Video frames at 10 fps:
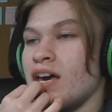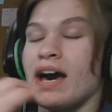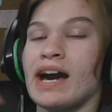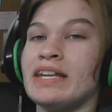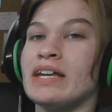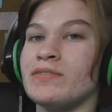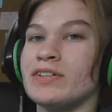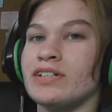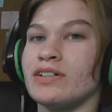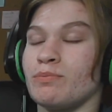I
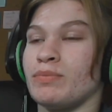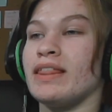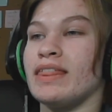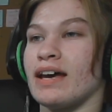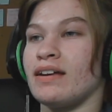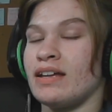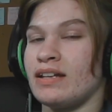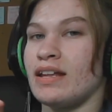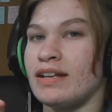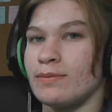never put that in
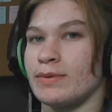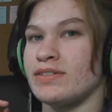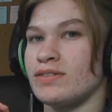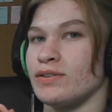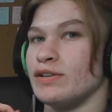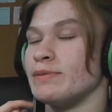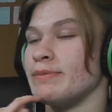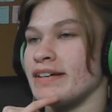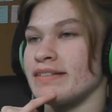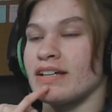any of my stories
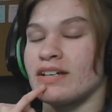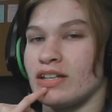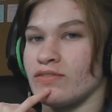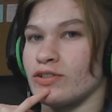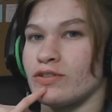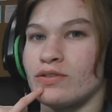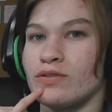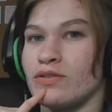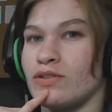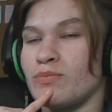because I can never
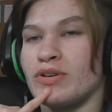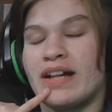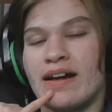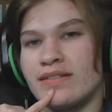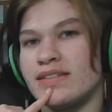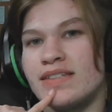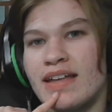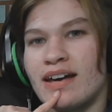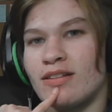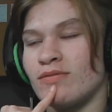pronounce
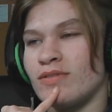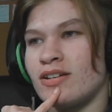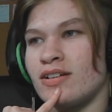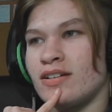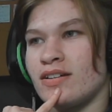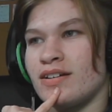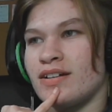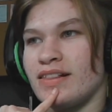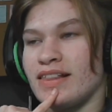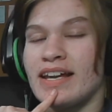that.
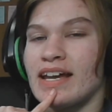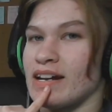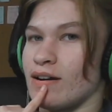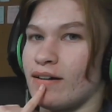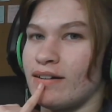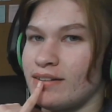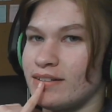Like at all.